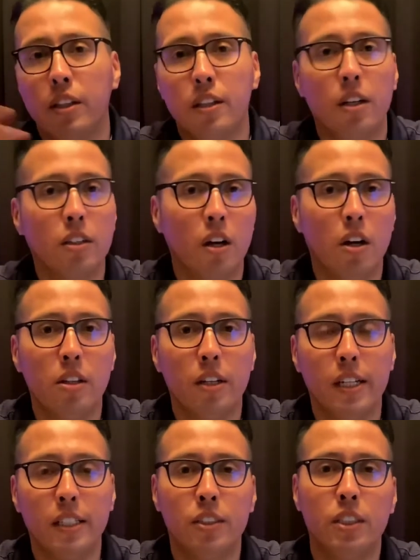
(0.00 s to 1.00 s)
all the
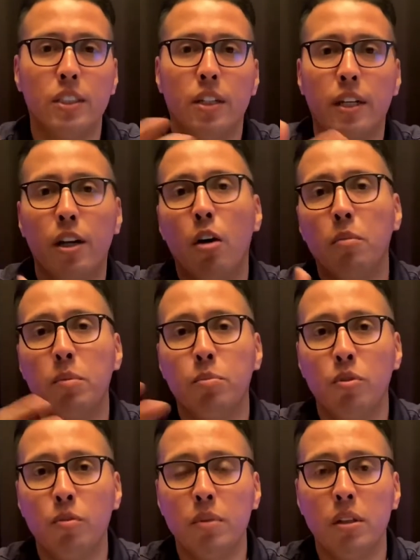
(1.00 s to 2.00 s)
interest on a home improvement
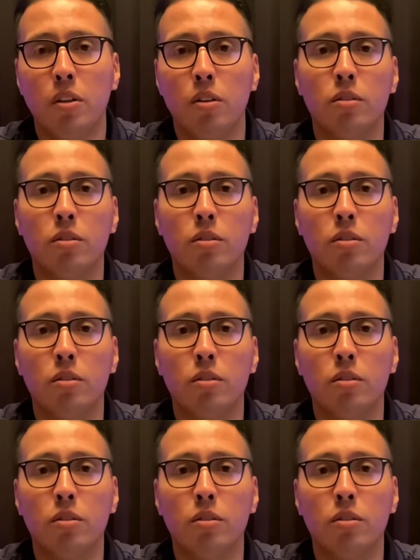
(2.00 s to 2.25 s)
loan